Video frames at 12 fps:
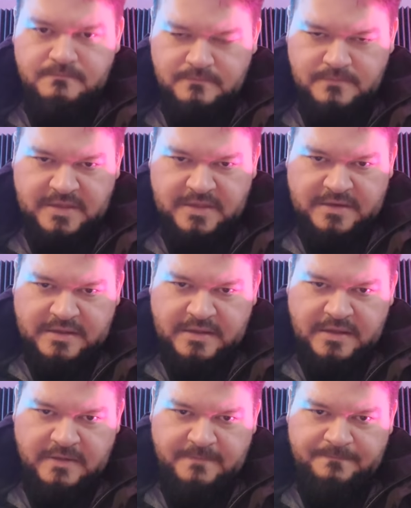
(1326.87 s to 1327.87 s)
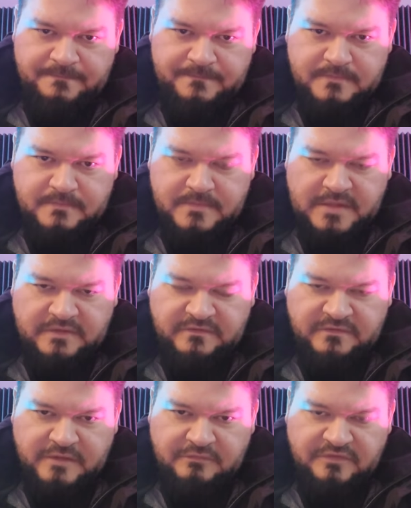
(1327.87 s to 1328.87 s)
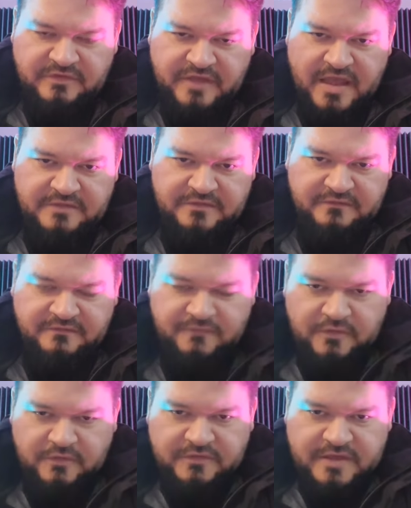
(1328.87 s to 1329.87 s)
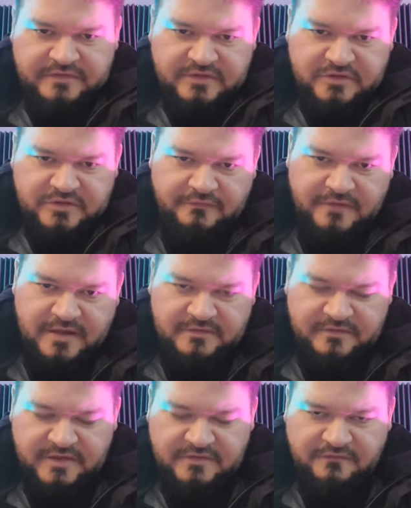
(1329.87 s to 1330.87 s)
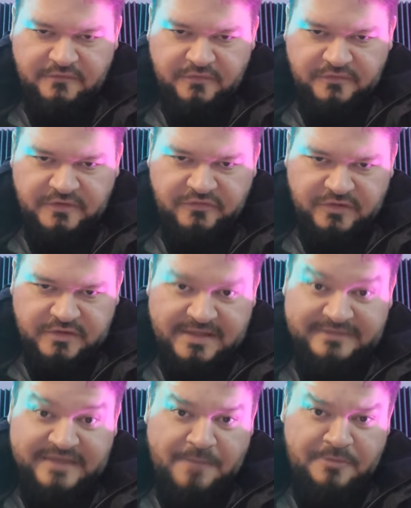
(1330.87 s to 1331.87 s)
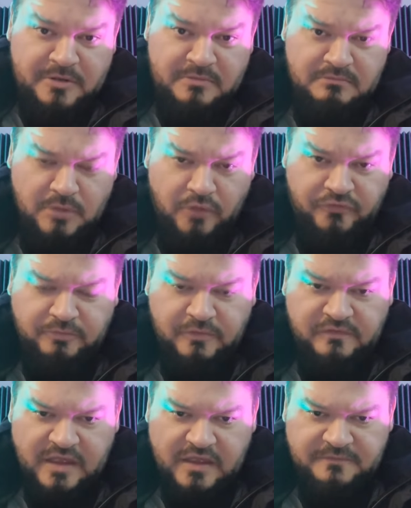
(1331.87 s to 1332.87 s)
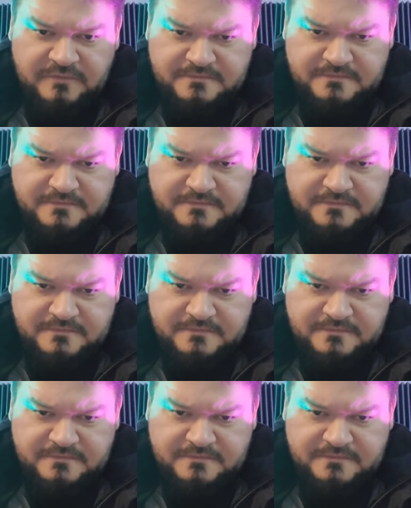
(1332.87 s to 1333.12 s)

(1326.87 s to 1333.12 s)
And there was signs of forced exit, no signs of forced entry. That's happened multiple times.